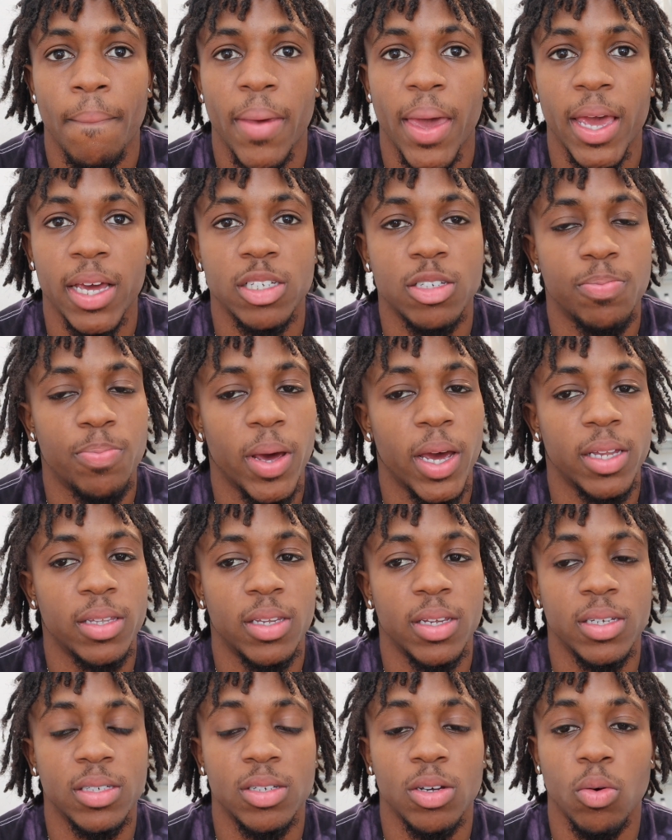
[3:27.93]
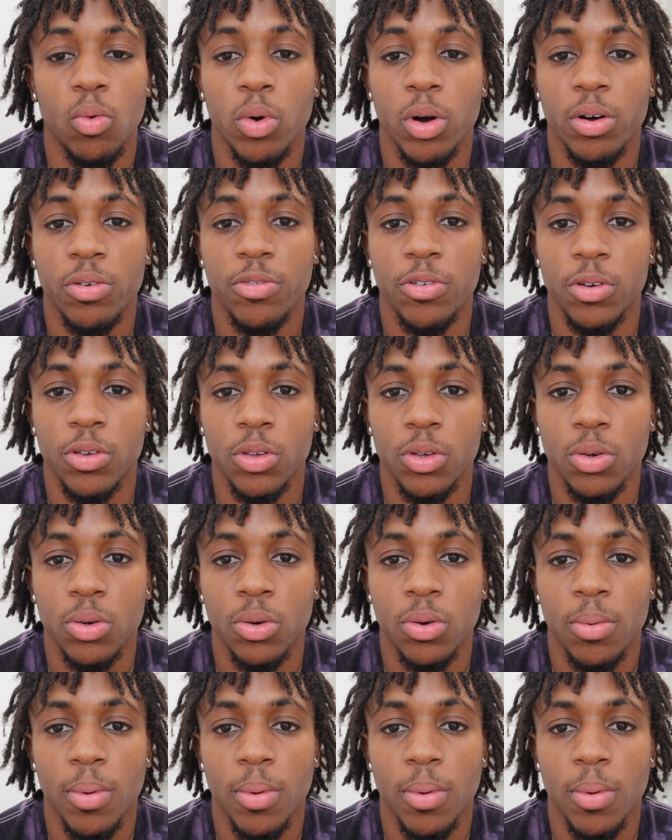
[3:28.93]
expect it to work for you.